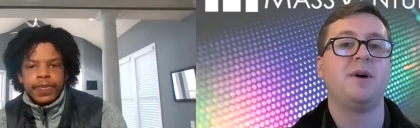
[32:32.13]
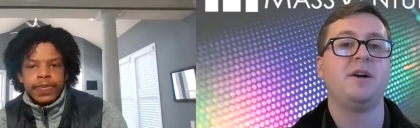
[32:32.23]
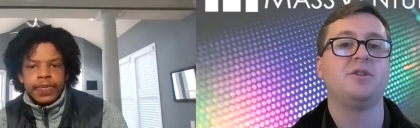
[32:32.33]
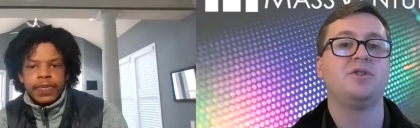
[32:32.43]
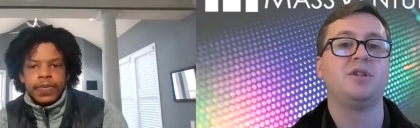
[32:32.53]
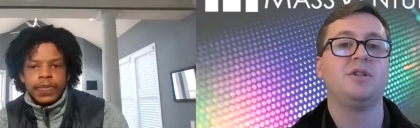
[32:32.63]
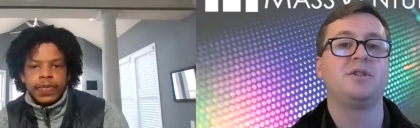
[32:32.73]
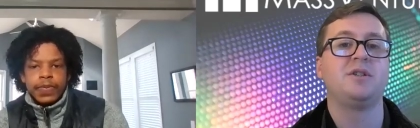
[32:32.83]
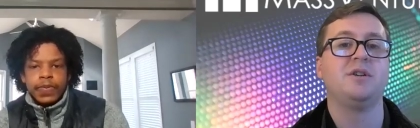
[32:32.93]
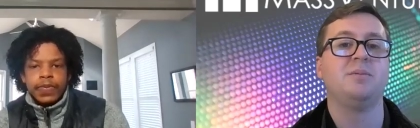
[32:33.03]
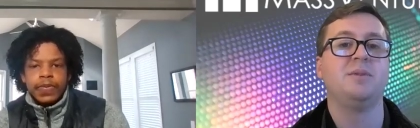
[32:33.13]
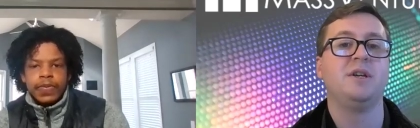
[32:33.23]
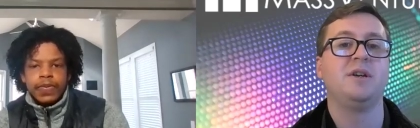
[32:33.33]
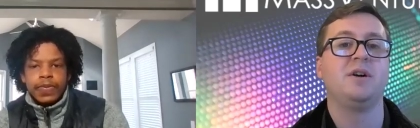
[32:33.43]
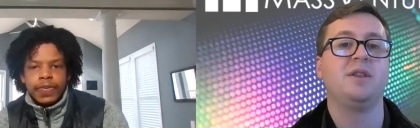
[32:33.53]
Speaker 1: biology still
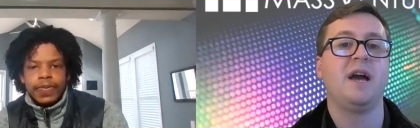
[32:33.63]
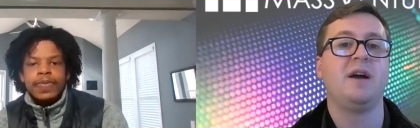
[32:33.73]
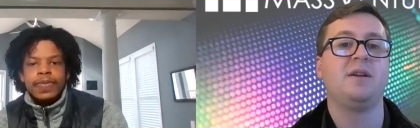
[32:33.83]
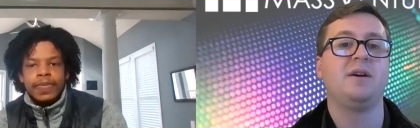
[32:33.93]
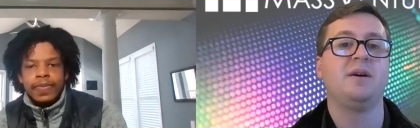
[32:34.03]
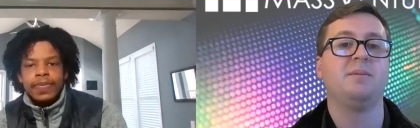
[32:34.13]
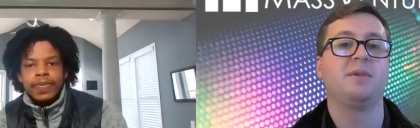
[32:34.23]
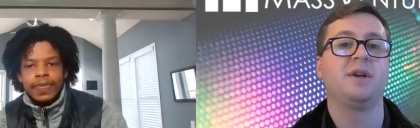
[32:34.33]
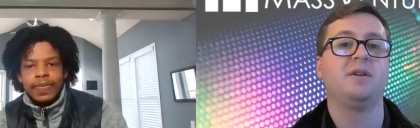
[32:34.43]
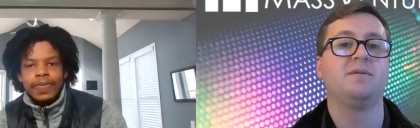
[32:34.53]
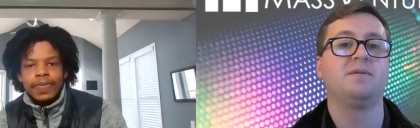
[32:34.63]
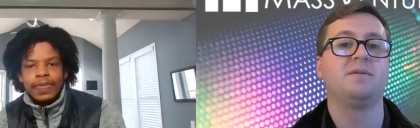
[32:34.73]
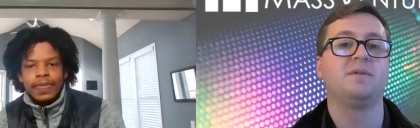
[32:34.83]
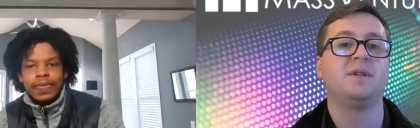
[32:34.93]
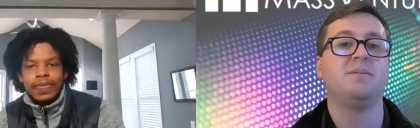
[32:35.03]
being on that mm. um,
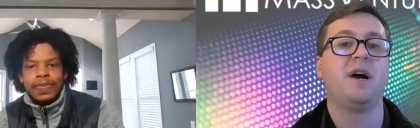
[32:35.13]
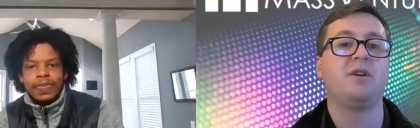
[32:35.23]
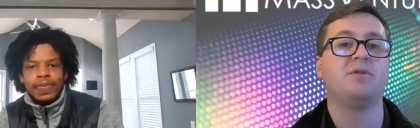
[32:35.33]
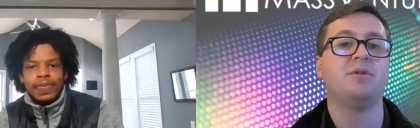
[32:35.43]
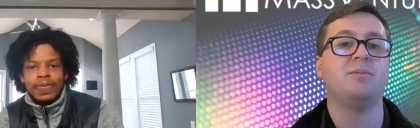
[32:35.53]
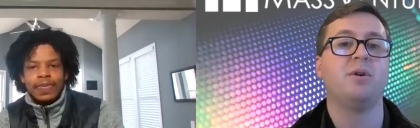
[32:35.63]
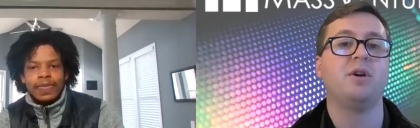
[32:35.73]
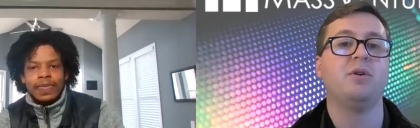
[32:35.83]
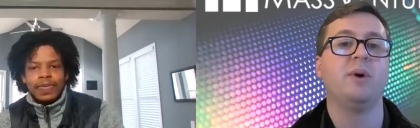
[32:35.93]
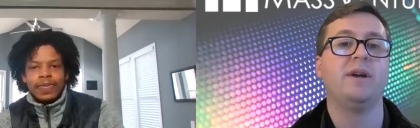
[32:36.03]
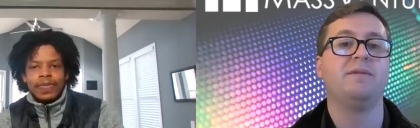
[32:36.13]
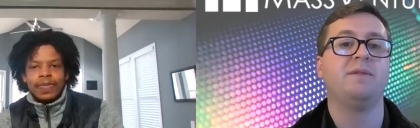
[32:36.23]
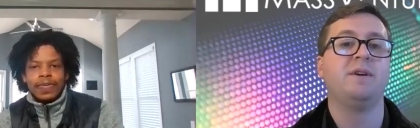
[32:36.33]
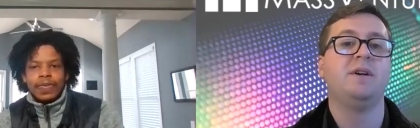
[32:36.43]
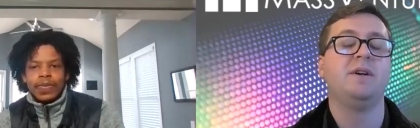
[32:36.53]
uh, SynBio 2.0 wave
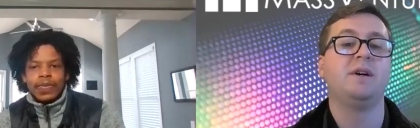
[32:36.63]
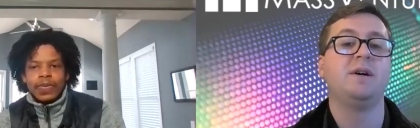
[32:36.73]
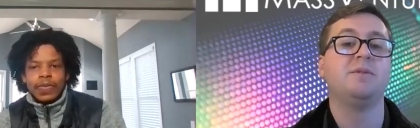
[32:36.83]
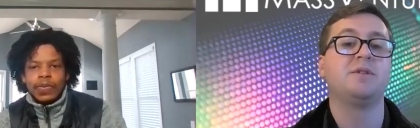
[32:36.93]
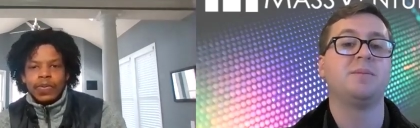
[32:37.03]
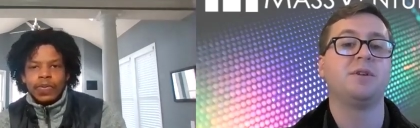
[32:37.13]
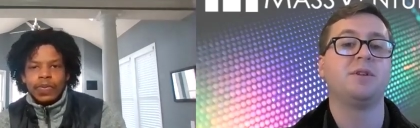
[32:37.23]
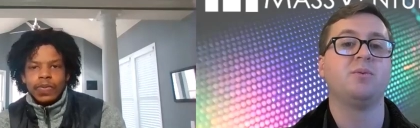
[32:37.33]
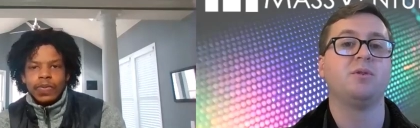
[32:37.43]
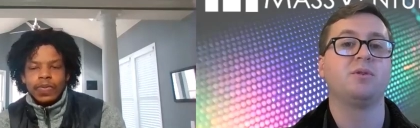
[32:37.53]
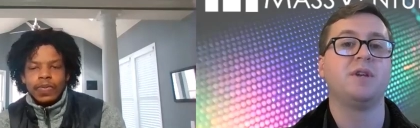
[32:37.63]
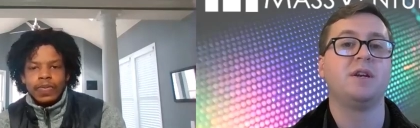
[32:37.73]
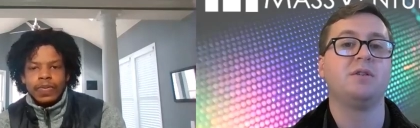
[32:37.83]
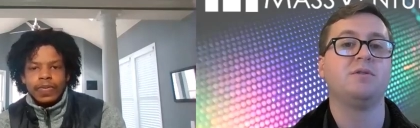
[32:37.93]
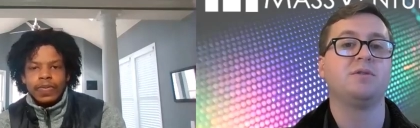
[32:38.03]
um, is something that we're
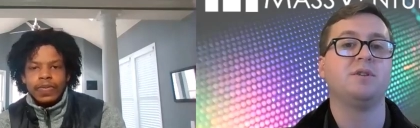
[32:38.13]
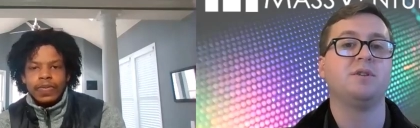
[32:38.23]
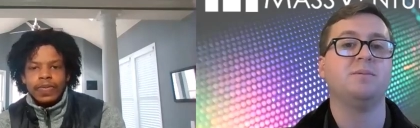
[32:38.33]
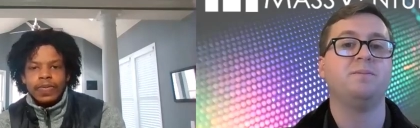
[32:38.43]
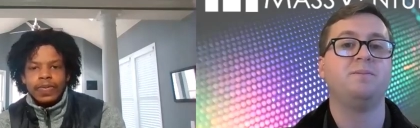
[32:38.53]
staying close to.